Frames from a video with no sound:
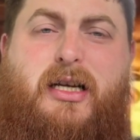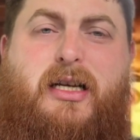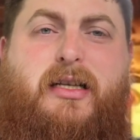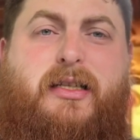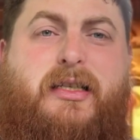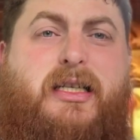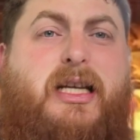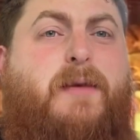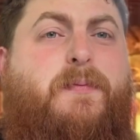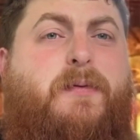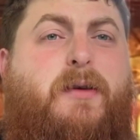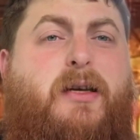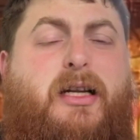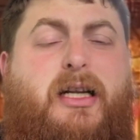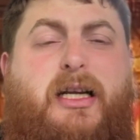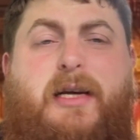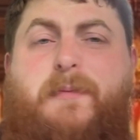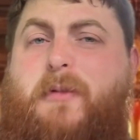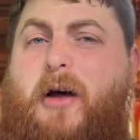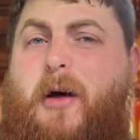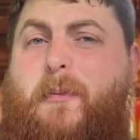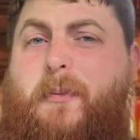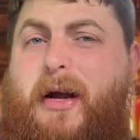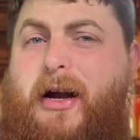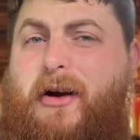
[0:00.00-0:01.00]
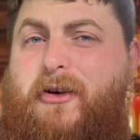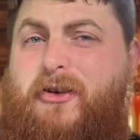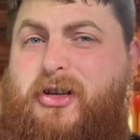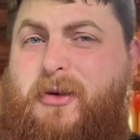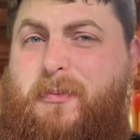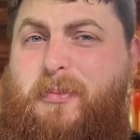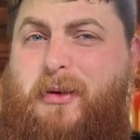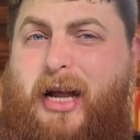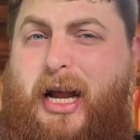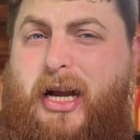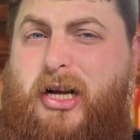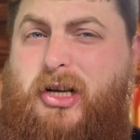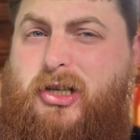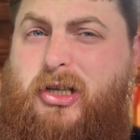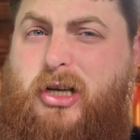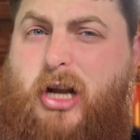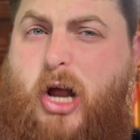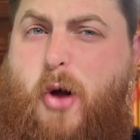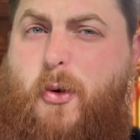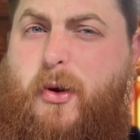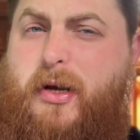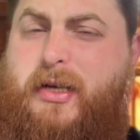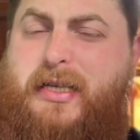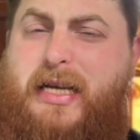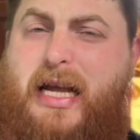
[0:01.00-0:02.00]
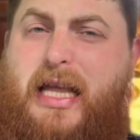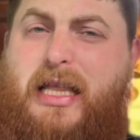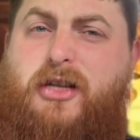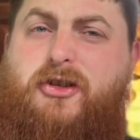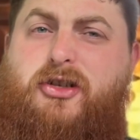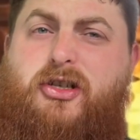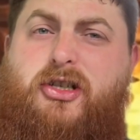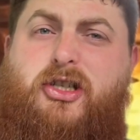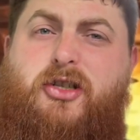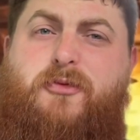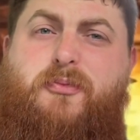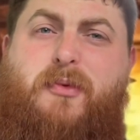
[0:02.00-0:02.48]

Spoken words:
Typically, Barbarians are played as low intelligence,